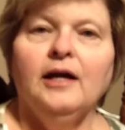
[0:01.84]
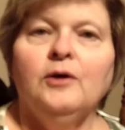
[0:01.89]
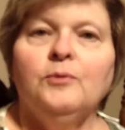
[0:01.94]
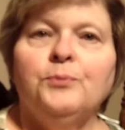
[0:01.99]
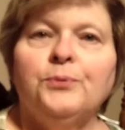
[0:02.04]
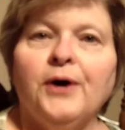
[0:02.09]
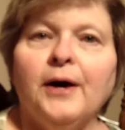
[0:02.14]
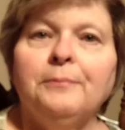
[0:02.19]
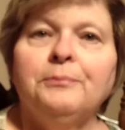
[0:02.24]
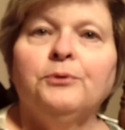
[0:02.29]

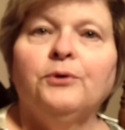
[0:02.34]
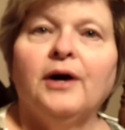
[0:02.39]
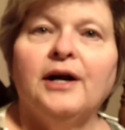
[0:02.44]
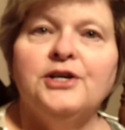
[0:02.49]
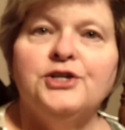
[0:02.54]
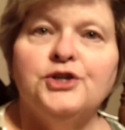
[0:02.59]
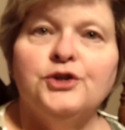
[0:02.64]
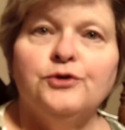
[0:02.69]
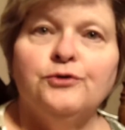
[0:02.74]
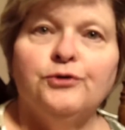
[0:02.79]
In
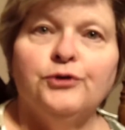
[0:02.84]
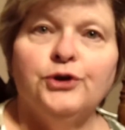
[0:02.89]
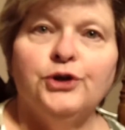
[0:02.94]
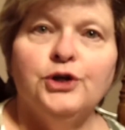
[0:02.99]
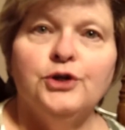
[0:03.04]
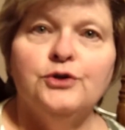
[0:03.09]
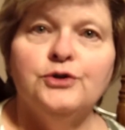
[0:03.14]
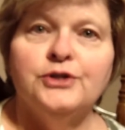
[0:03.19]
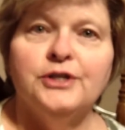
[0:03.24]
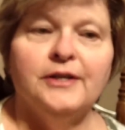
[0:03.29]
preparation for
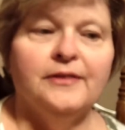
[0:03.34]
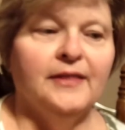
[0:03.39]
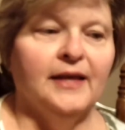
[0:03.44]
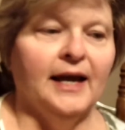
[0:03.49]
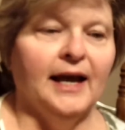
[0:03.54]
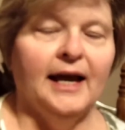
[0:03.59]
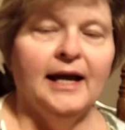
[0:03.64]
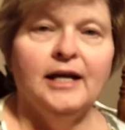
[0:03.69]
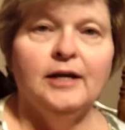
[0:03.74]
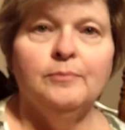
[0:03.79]
using
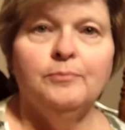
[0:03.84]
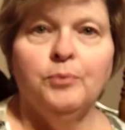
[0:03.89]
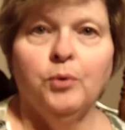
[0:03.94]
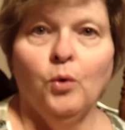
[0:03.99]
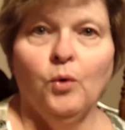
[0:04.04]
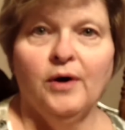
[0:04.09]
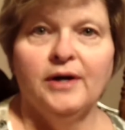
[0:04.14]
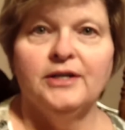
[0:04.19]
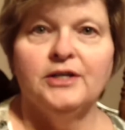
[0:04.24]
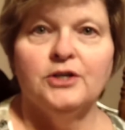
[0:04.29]
the
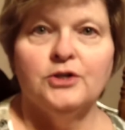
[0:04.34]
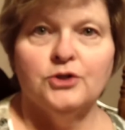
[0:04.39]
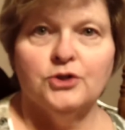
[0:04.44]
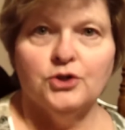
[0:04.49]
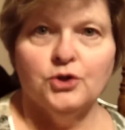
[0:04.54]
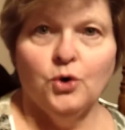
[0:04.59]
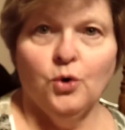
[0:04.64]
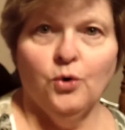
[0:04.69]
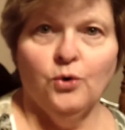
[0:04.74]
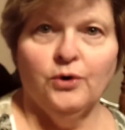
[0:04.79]
8-point
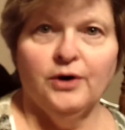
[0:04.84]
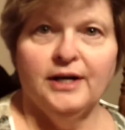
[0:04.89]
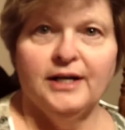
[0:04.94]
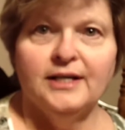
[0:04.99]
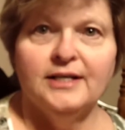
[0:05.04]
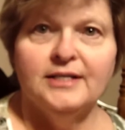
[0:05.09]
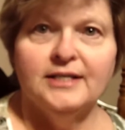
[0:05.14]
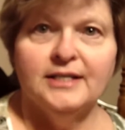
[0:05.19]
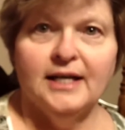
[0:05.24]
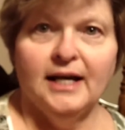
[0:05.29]

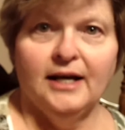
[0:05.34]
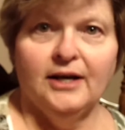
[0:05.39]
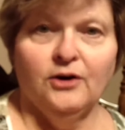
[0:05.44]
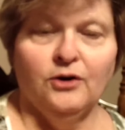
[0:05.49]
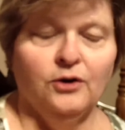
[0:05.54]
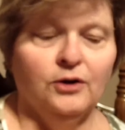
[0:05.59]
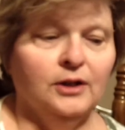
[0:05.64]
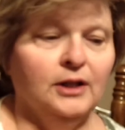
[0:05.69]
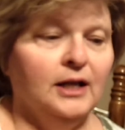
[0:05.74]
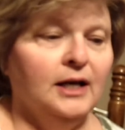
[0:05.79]
scoring
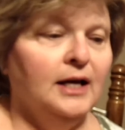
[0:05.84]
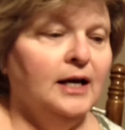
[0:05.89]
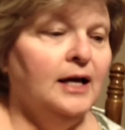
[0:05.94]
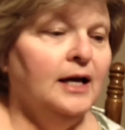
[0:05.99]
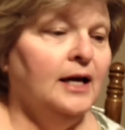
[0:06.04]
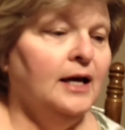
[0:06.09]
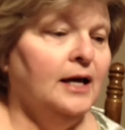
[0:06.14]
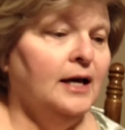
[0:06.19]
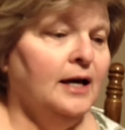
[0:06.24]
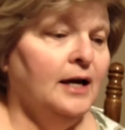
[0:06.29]
scale,
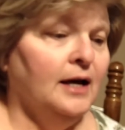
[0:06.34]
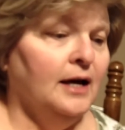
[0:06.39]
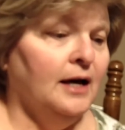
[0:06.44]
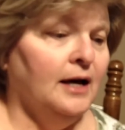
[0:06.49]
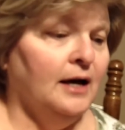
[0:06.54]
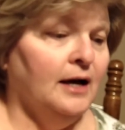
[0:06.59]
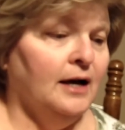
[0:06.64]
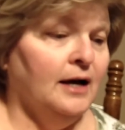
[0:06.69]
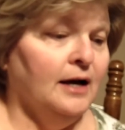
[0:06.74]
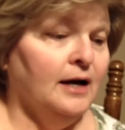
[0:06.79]

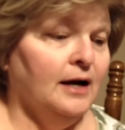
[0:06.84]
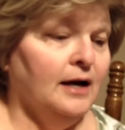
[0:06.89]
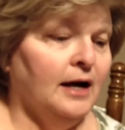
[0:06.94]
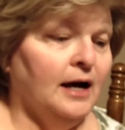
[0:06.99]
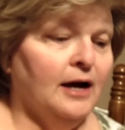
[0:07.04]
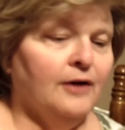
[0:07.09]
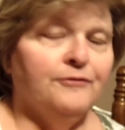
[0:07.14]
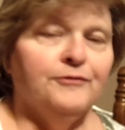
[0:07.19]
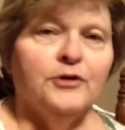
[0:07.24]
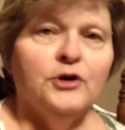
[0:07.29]

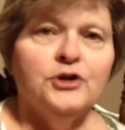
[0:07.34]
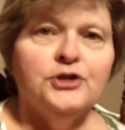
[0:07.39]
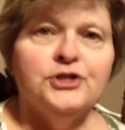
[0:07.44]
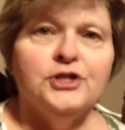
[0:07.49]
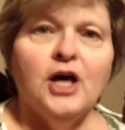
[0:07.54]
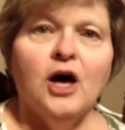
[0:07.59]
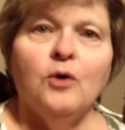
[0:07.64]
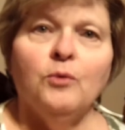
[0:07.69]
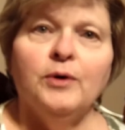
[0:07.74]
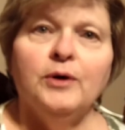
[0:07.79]
I
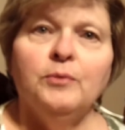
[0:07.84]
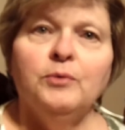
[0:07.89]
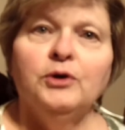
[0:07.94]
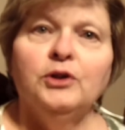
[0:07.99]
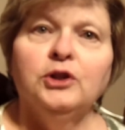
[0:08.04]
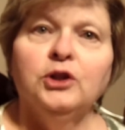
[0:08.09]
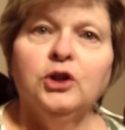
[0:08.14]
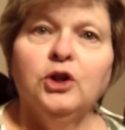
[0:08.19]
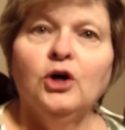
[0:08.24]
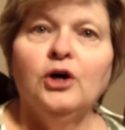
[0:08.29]
first thought we
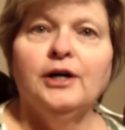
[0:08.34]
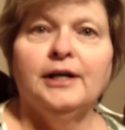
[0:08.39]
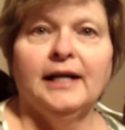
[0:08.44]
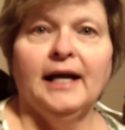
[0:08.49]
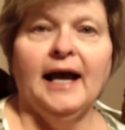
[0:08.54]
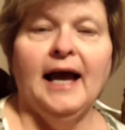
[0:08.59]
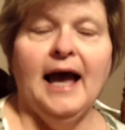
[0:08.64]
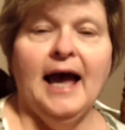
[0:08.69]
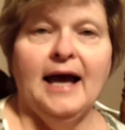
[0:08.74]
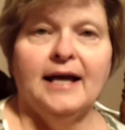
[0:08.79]
would
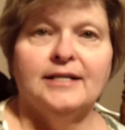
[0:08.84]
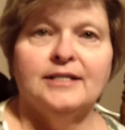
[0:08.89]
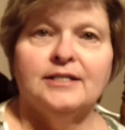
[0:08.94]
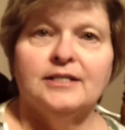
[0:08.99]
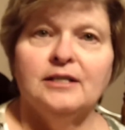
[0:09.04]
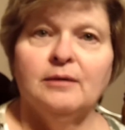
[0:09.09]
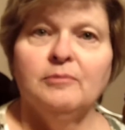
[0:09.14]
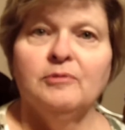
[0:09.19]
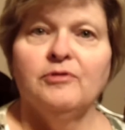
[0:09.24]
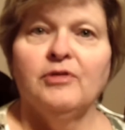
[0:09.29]
look at
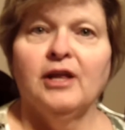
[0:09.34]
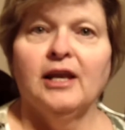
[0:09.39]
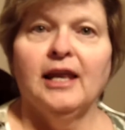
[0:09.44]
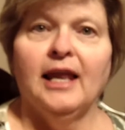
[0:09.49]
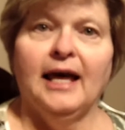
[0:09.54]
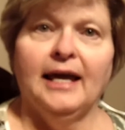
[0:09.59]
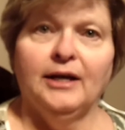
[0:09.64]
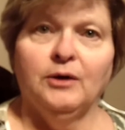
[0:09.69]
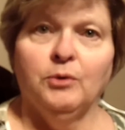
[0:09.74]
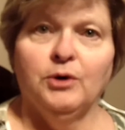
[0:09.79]
some of the
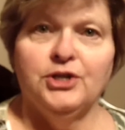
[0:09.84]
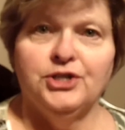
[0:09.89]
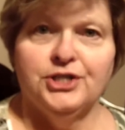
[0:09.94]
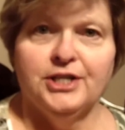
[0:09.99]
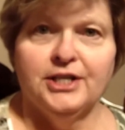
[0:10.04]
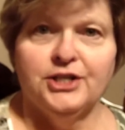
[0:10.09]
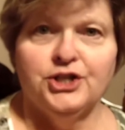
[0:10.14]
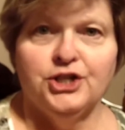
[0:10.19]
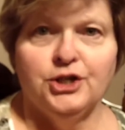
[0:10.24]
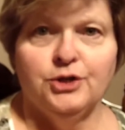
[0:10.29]

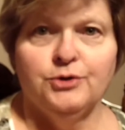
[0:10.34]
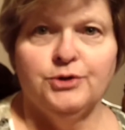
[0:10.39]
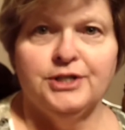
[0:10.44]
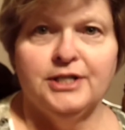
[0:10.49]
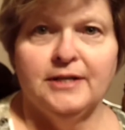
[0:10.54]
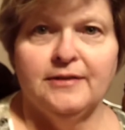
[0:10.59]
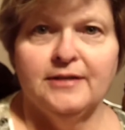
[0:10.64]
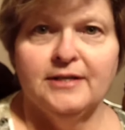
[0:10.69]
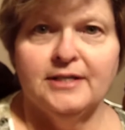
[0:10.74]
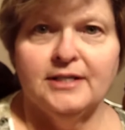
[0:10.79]
language that's
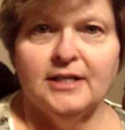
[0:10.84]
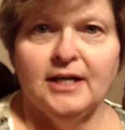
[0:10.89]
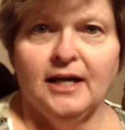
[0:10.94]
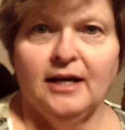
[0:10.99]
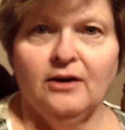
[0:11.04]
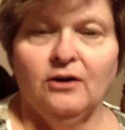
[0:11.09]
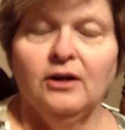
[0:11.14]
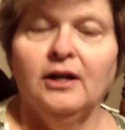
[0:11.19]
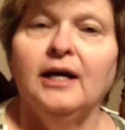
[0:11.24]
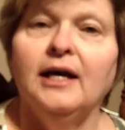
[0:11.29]
used in the
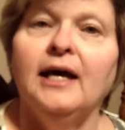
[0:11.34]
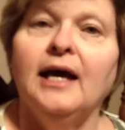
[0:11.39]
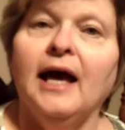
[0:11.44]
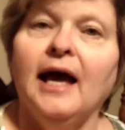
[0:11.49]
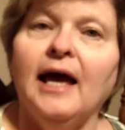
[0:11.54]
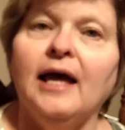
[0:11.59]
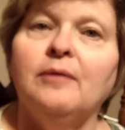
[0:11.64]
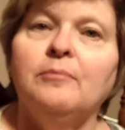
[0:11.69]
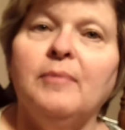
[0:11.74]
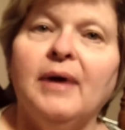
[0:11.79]
scale
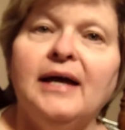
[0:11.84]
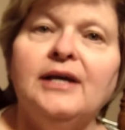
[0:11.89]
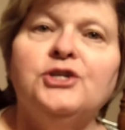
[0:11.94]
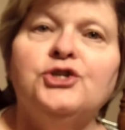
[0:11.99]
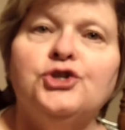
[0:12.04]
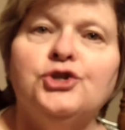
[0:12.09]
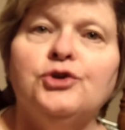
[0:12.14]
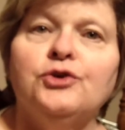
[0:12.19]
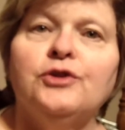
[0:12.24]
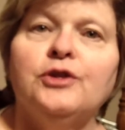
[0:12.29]
and make
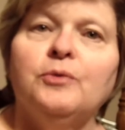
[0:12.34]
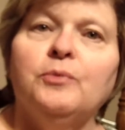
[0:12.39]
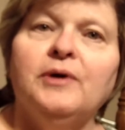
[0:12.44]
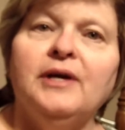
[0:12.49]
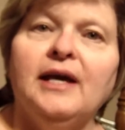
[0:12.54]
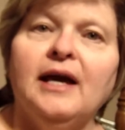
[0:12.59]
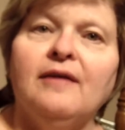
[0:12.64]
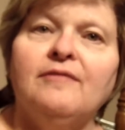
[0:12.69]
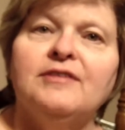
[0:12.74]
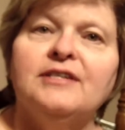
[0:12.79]
sure that
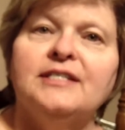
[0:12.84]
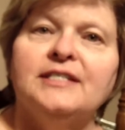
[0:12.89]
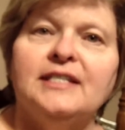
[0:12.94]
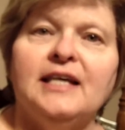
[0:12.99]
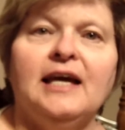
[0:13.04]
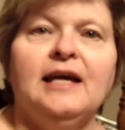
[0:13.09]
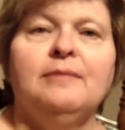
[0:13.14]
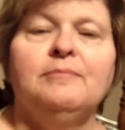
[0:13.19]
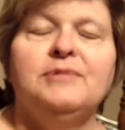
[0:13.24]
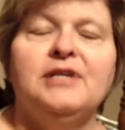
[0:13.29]
we have the
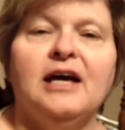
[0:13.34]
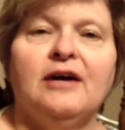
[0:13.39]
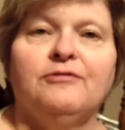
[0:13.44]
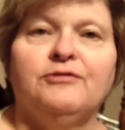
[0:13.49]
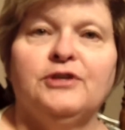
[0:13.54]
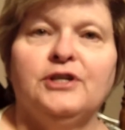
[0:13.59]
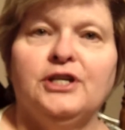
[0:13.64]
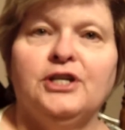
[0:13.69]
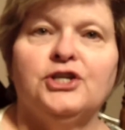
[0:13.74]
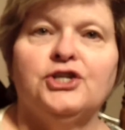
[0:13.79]
same
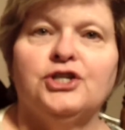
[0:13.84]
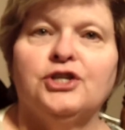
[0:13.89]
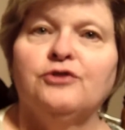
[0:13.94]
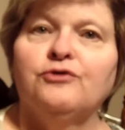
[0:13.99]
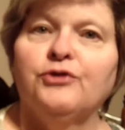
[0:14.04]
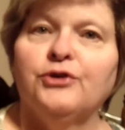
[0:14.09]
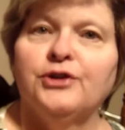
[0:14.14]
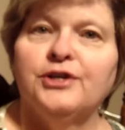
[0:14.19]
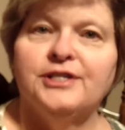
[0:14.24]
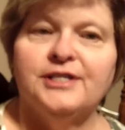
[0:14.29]

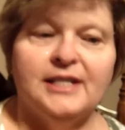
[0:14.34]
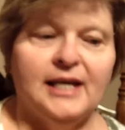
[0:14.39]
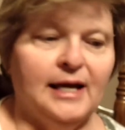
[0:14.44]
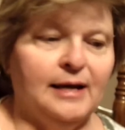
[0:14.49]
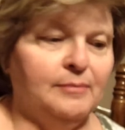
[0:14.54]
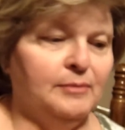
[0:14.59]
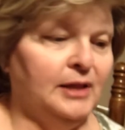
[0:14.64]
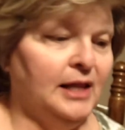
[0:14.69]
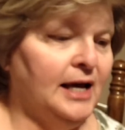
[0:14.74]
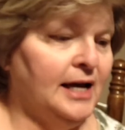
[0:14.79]
definition for the
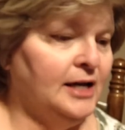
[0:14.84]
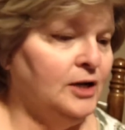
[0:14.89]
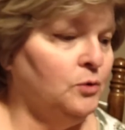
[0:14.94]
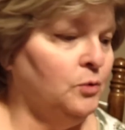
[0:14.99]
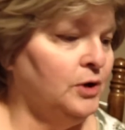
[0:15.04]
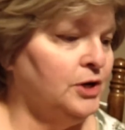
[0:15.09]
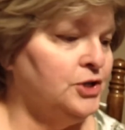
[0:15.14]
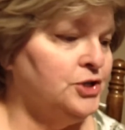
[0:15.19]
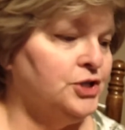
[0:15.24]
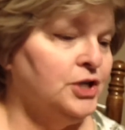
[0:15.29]
same
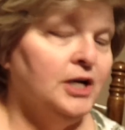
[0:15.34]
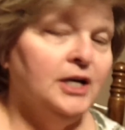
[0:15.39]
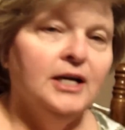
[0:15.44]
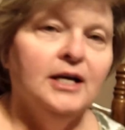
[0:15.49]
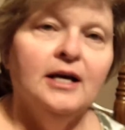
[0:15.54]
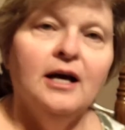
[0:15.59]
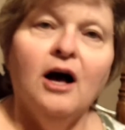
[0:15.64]
language.